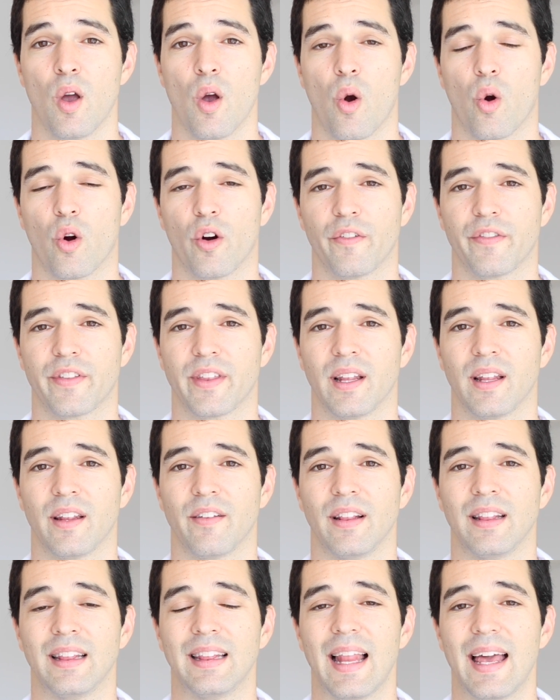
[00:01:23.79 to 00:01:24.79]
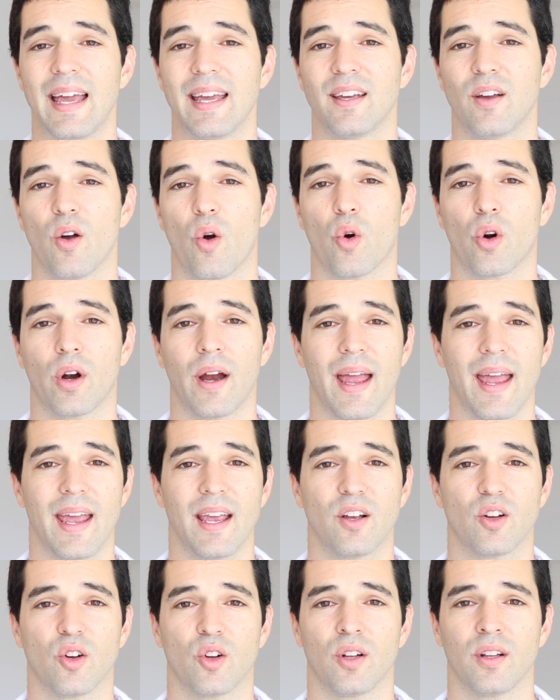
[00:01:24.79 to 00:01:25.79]
or if the leg or
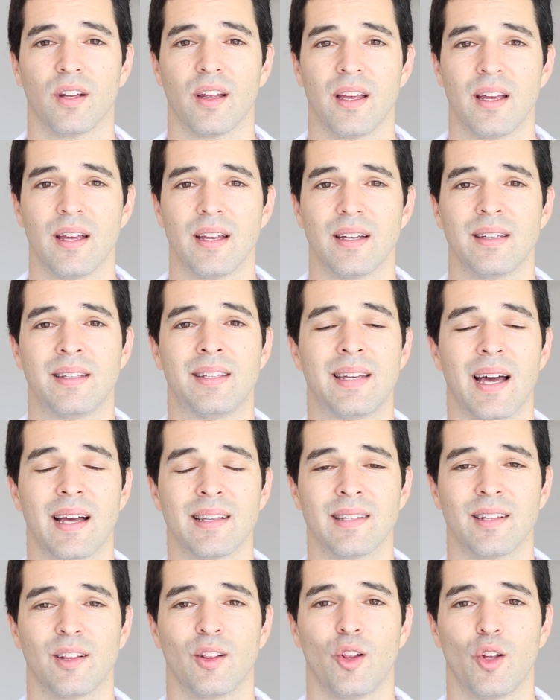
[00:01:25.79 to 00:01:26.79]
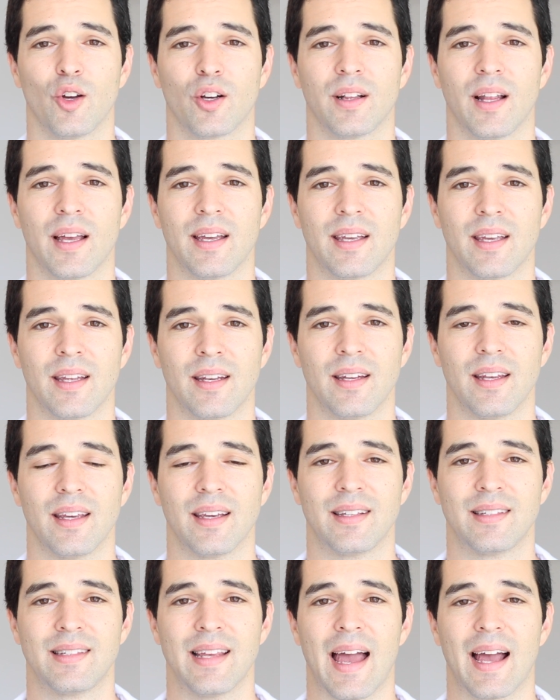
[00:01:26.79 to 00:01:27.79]
ankle doesn't look like it
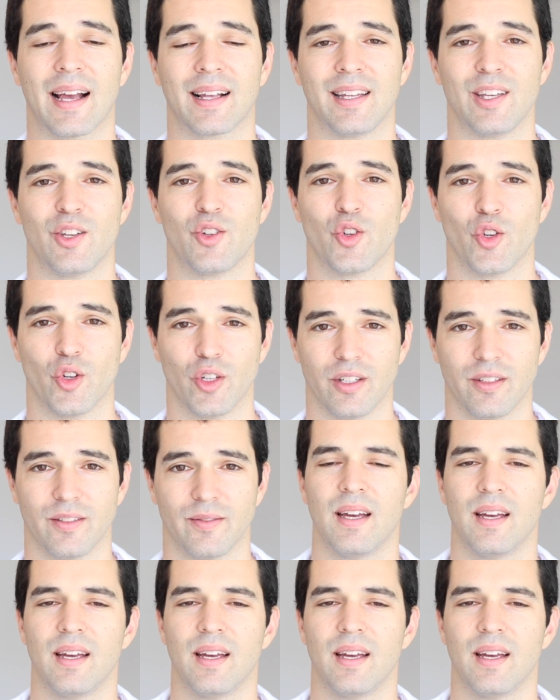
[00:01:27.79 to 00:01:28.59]
exactly should.